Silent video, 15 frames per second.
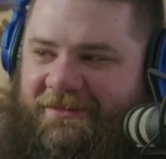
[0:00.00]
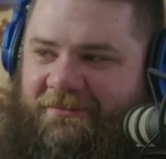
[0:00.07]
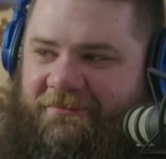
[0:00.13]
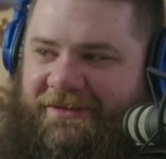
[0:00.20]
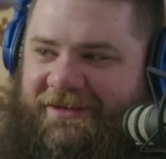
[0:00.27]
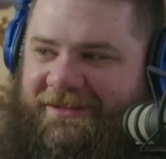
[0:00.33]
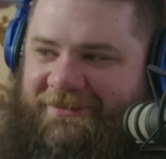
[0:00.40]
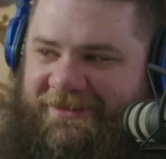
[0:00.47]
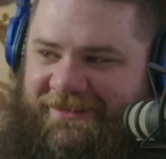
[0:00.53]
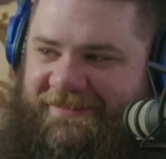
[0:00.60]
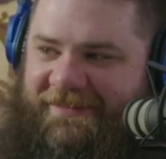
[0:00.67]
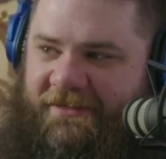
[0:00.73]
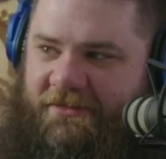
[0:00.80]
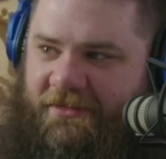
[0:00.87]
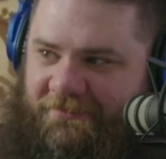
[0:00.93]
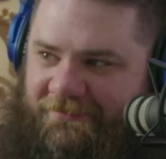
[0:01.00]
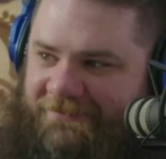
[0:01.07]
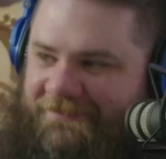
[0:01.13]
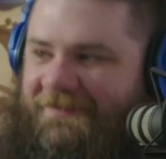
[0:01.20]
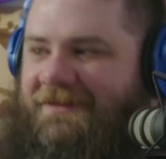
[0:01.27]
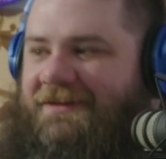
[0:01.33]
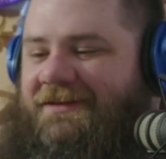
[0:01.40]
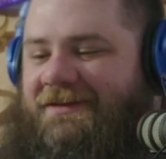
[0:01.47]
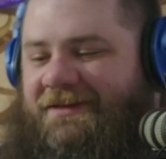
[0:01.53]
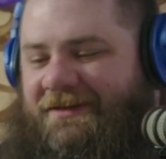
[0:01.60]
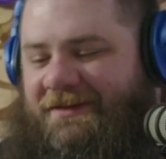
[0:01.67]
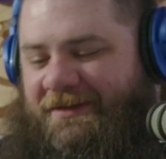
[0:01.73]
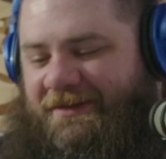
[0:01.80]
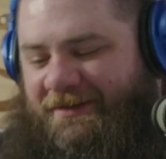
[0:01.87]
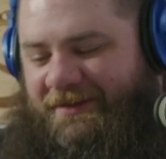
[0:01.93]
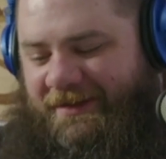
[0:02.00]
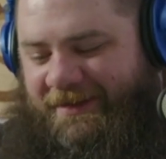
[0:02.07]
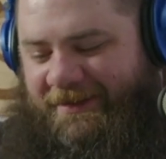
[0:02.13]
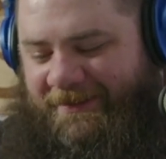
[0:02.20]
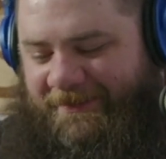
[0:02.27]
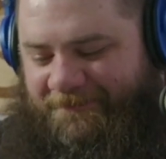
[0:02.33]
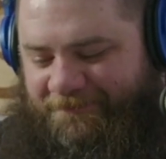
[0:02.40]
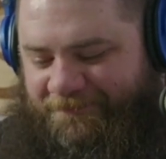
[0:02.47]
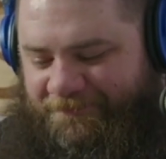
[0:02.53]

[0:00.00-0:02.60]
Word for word: get ready, set, go. Um,